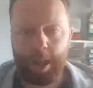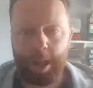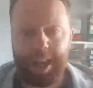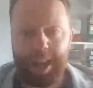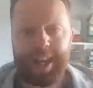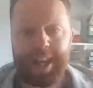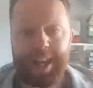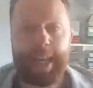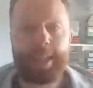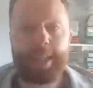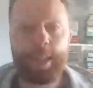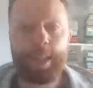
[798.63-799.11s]

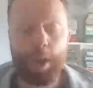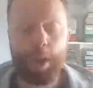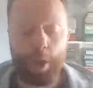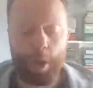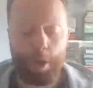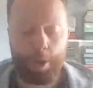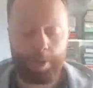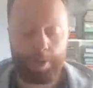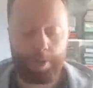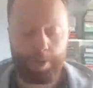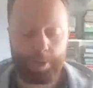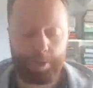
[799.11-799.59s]

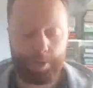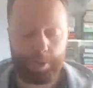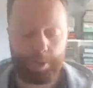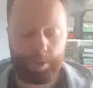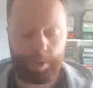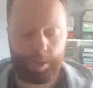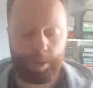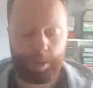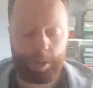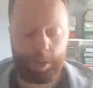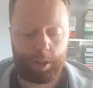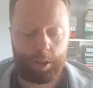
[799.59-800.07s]
Lindelöf,
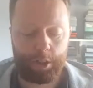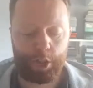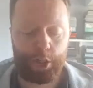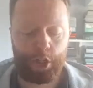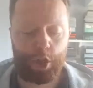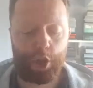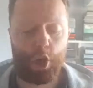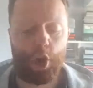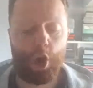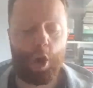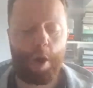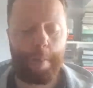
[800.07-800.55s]

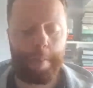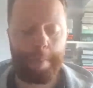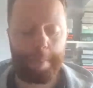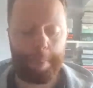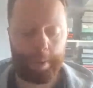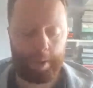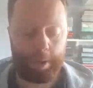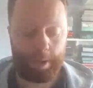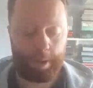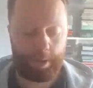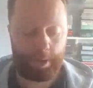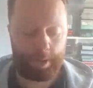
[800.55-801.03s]
Slup,
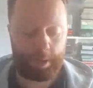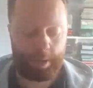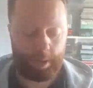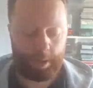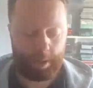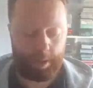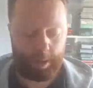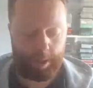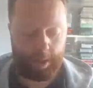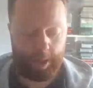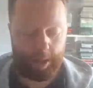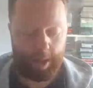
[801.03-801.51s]

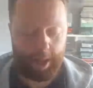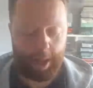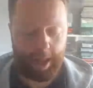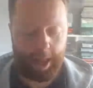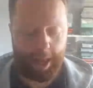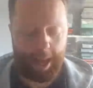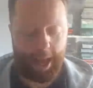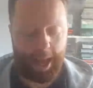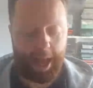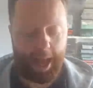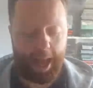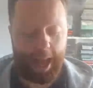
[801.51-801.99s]

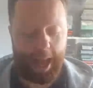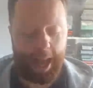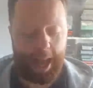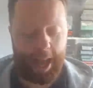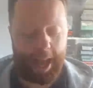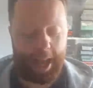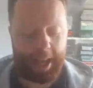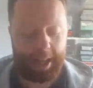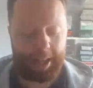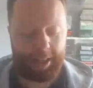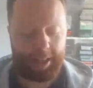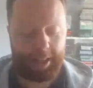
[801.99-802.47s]

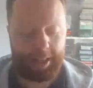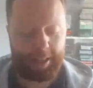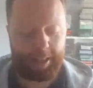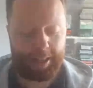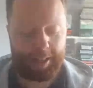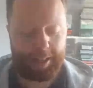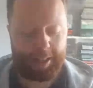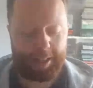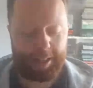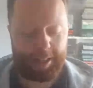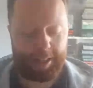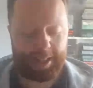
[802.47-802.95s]

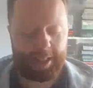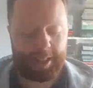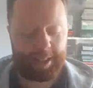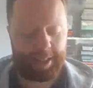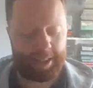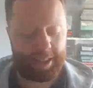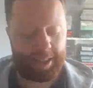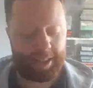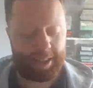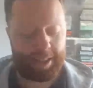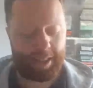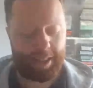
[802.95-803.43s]
and
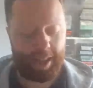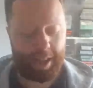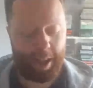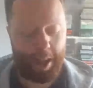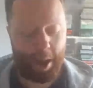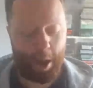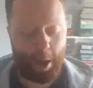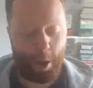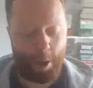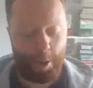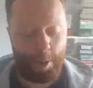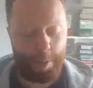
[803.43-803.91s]

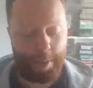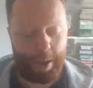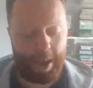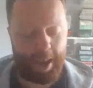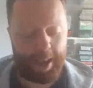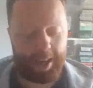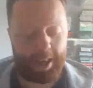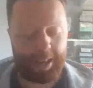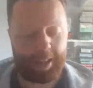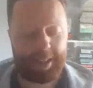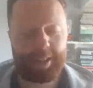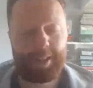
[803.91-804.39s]

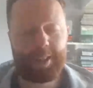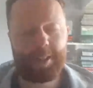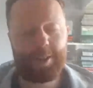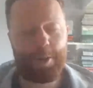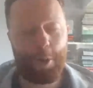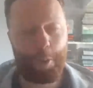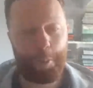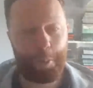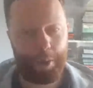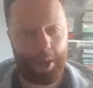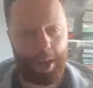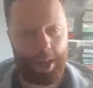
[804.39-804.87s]
hoping
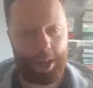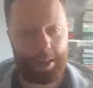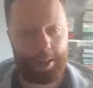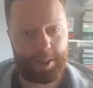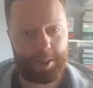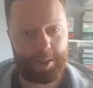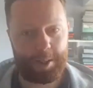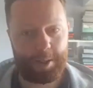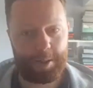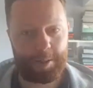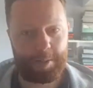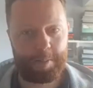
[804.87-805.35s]

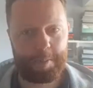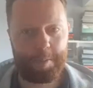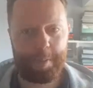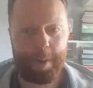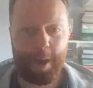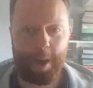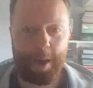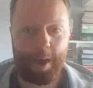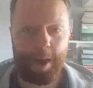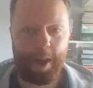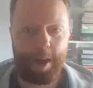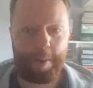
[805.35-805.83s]
Tompkins.
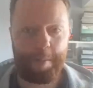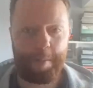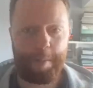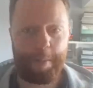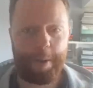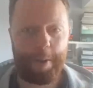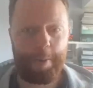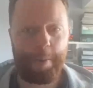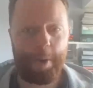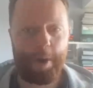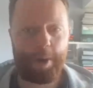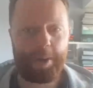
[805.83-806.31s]
But I'm a
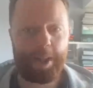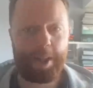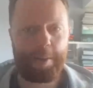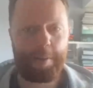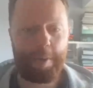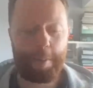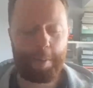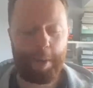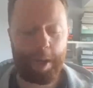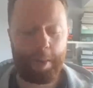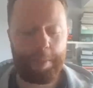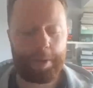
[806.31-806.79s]
bit worried that he
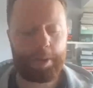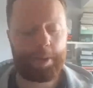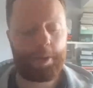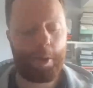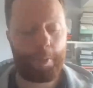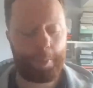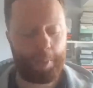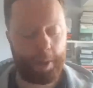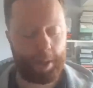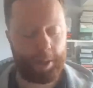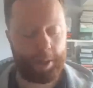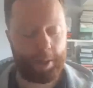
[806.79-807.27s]
won't play, but
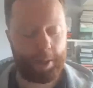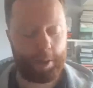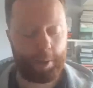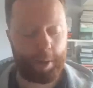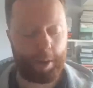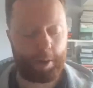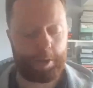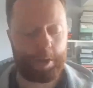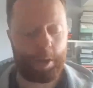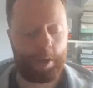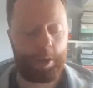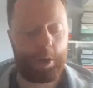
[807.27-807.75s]
Tompkins as
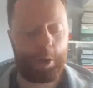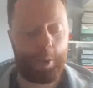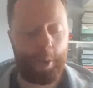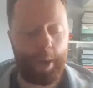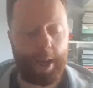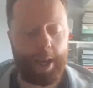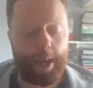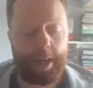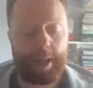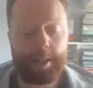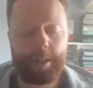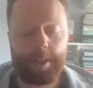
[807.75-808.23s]
well. So
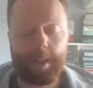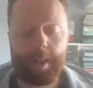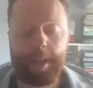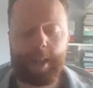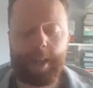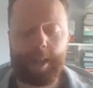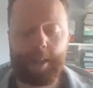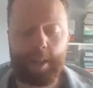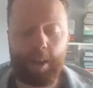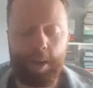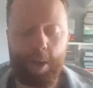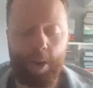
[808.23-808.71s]
Luiz,
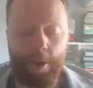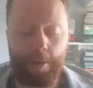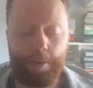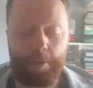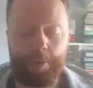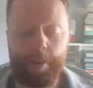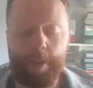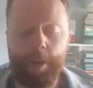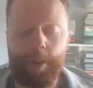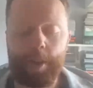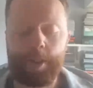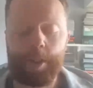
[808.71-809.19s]
Lindelöf,
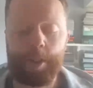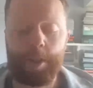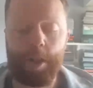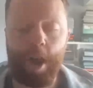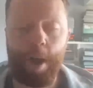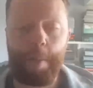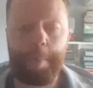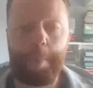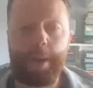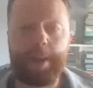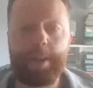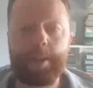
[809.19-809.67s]

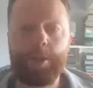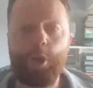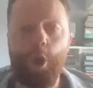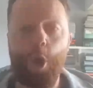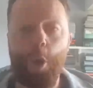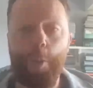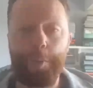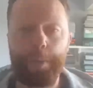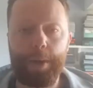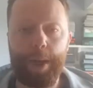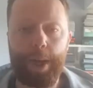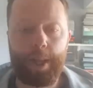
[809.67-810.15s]
Slup, and
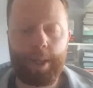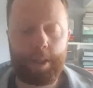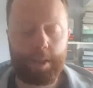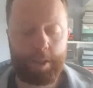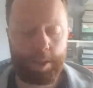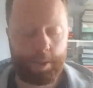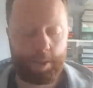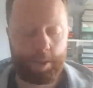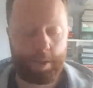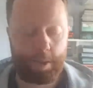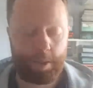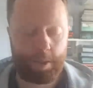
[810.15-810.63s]

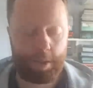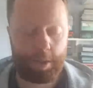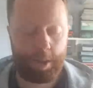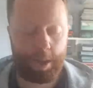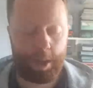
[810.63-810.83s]
Tompkins.